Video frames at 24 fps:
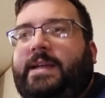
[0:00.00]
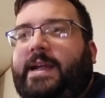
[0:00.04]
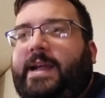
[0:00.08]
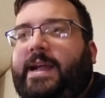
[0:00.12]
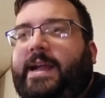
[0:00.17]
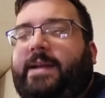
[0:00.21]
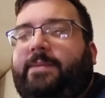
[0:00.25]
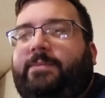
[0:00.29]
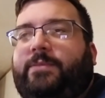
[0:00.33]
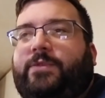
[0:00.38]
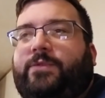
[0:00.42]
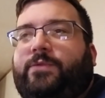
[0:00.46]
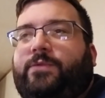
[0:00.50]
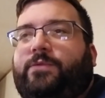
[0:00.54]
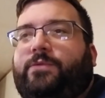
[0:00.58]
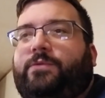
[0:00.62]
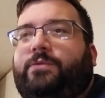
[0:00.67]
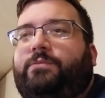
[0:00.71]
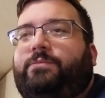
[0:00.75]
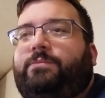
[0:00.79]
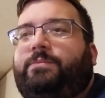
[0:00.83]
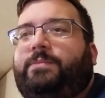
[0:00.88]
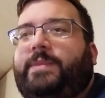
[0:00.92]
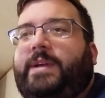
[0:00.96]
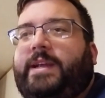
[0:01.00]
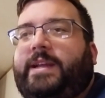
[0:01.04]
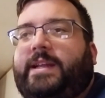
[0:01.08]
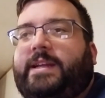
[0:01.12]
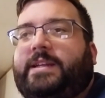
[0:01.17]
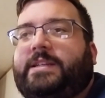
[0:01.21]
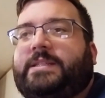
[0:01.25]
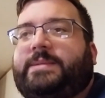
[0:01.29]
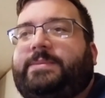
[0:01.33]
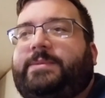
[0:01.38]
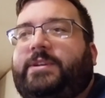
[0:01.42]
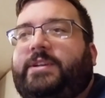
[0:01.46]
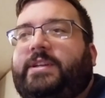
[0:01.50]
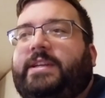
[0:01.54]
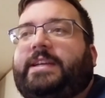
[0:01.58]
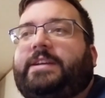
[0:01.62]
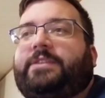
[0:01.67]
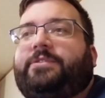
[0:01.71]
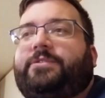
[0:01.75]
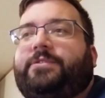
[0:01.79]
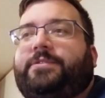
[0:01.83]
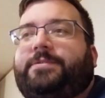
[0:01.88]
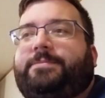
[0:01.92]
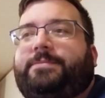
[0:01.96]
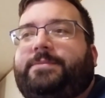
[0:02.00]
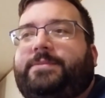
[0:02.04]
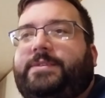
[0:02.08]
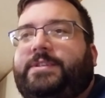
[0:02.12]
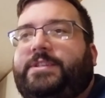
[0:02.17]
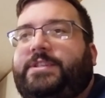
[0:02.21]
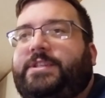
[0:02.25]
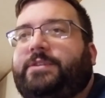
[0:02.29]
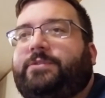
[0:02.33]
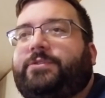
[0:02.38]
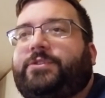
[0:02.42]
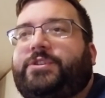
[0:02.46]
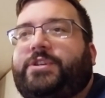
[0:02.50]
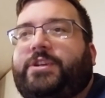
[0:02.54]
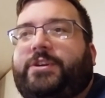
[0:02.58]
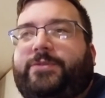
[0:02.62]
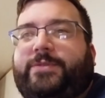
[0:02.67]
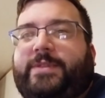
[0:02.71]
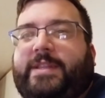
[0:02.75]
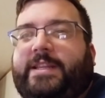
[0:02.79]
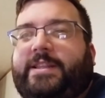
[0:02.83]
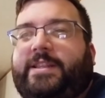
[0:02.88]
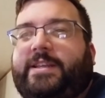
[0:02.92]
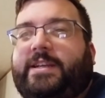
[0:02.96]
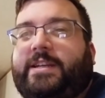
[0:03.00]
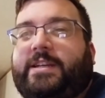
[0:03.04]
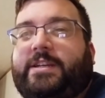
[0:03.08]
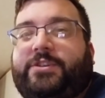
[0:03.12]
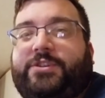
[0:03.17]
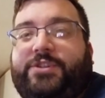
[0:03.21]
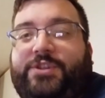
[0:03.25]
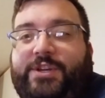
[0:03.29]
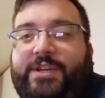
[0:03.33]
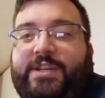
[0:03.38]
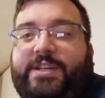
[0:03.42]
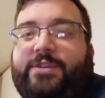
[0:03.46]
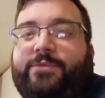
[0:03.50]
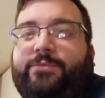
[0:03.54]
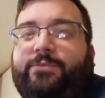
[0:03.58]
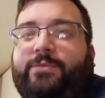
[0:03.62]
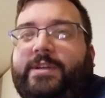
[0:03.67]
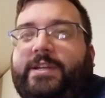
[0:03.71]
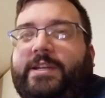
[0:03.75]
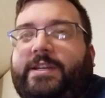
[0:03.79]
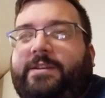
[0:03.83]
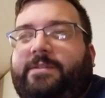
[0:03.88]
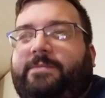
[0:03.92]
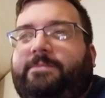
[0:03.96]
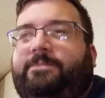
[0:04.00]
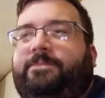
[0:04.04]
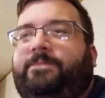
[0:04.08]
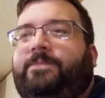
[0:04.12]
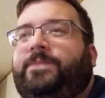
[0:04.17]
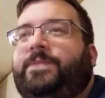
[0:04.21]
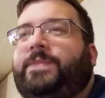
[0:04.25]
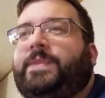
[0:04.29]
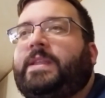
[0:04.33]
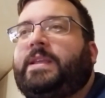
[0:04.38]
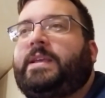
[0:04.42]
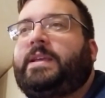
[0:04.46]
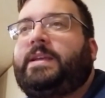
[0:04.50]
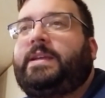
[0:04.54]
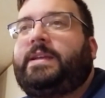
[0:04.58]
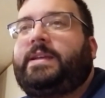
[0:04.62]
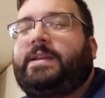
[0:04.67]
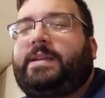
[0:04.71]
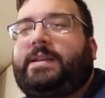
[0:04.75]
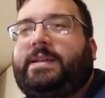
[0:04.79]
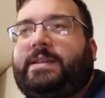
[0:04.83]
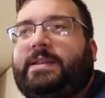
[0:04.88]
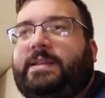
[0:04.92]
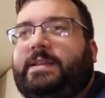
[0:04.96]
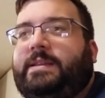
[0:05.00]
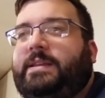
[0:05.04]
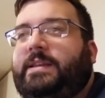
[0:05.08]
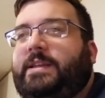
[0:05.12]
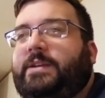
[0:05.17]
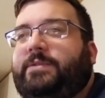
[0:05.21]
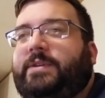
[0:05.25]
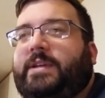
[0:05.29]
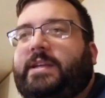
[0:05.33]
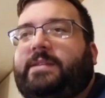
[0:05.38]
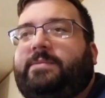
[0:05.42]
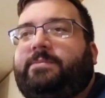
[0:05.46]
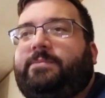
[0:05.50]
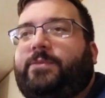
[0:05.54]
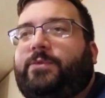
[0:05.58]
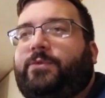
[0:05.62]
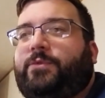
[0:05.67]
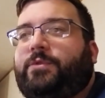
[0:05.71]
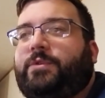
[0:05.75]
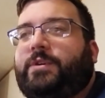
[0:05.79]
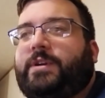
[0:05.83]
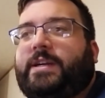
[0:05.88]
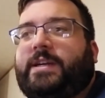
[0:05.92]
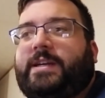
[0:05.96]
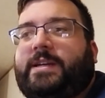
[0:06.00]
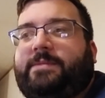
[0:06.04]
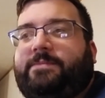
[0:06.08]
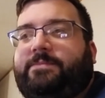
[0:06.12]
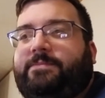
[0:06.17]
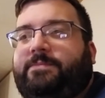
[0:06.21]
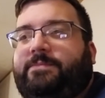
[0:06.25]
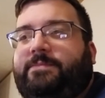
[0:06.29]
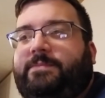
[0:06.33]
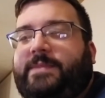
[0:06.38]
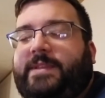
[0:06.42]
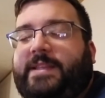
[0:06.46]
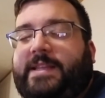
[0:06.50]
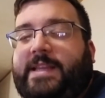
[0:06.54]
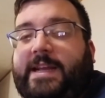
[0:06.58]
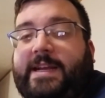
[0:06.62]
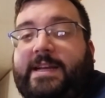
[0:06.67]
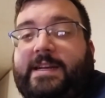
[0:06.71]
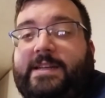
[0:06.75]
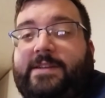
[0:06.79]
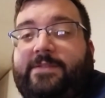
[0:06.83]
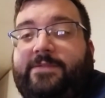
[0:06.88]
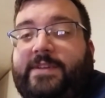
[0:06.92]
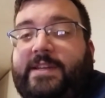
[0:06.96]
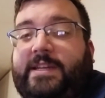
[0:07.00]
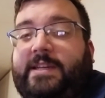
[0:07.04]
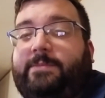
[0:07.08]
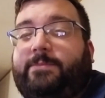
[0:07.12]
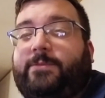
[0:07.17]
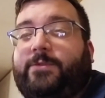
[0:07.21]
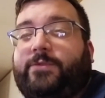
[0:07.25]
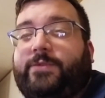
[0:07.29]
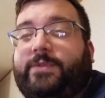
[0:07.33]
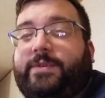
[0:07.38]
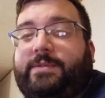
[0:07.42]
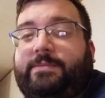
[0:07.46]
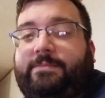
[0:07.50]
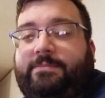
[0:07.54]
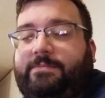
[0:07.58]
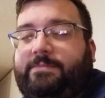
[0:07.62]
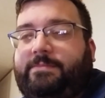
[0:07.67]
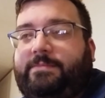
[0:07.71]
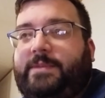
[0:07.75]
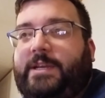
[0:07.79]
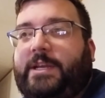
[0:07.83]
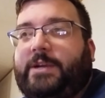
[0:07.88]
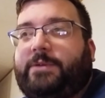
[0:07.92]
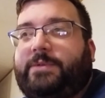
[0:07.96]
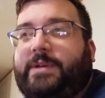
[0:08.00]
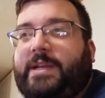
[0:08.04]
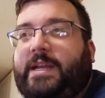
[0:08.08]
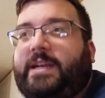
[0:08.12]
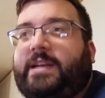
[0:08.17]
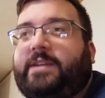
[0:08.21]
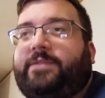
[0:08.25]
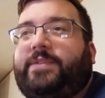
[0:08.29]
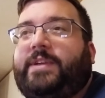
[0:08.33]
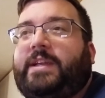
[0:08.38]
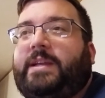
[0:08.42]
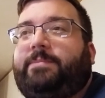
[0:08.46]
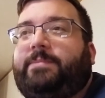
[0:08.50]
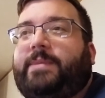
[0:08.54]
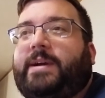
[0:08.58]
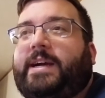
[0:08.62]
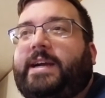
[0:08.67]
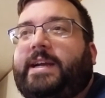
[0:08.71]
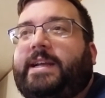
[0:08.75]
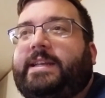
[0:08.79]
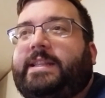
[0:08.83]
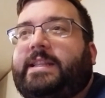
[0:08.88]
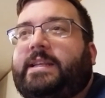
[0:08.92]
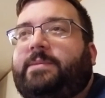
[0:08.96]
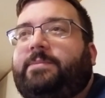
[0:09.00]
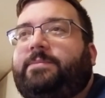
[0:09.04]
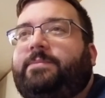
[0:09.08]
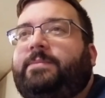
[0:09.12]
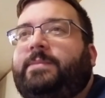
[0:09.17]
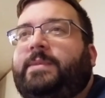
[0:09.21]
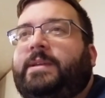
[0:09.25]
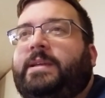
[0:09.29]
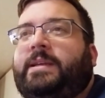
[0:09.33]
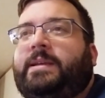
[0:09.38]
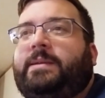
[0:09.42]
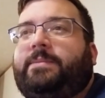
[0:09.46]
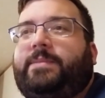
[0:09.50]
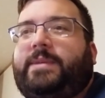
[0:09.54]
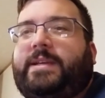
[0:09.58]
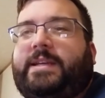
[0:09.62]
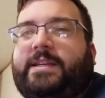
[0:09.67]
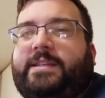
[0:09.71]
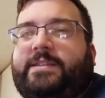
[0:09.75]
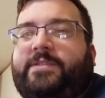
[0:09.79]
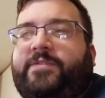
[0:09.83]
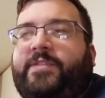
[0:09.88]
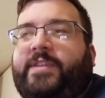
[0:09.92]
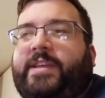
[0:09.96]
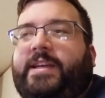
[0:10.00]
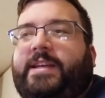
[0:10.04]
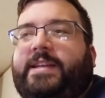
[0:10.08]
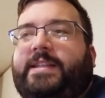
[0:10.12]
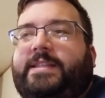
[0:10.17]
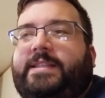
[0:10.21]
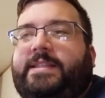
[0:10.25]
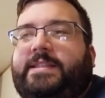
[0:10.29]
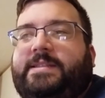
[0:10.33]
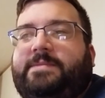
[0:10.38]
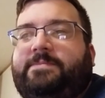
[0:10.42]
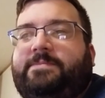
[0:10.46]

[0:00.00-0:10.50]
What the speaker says: Adam Cole and Undisputed Era still showing that they're gonna cheat to win. Get more negativity, more negative heat behind them because of that.